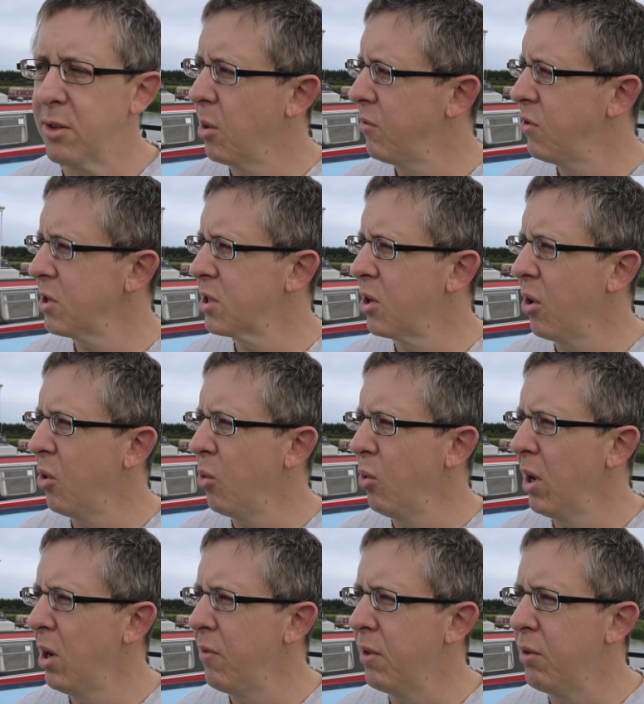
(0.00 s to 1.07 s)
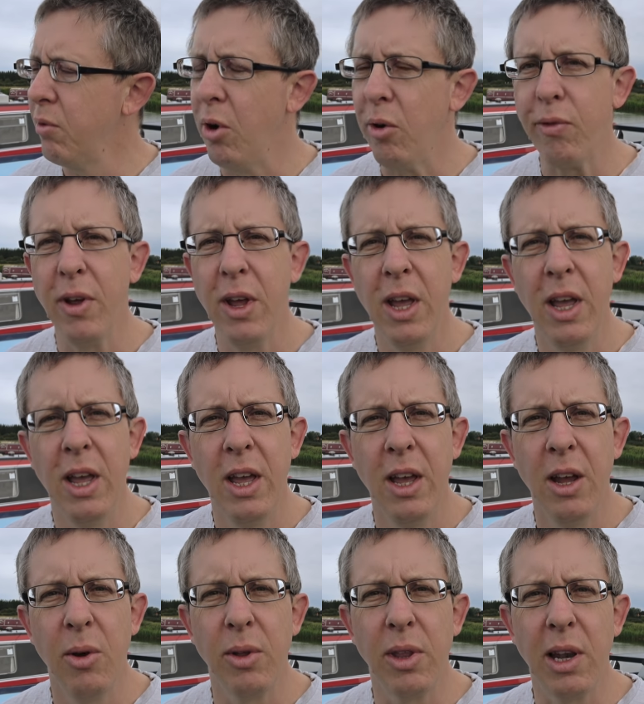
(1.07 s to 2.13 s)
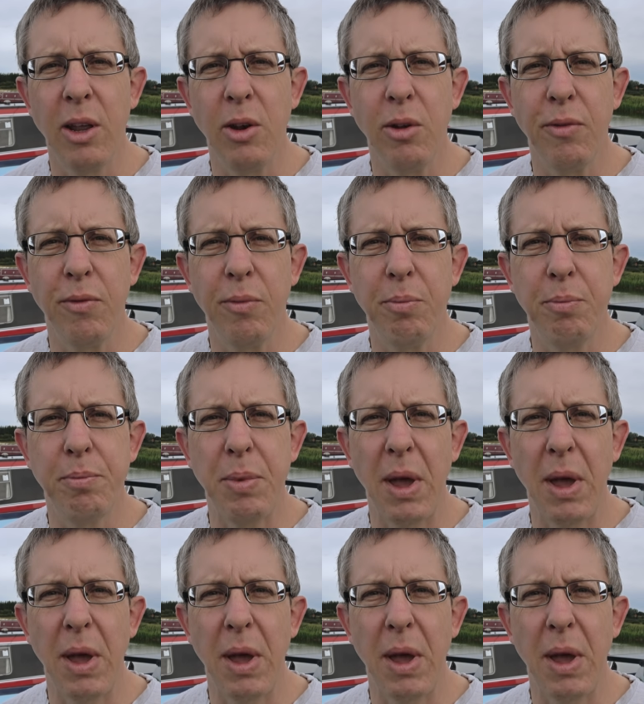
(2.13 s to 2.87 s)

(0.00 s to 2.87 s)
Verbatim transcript: So I've just gone all over the roof with a load of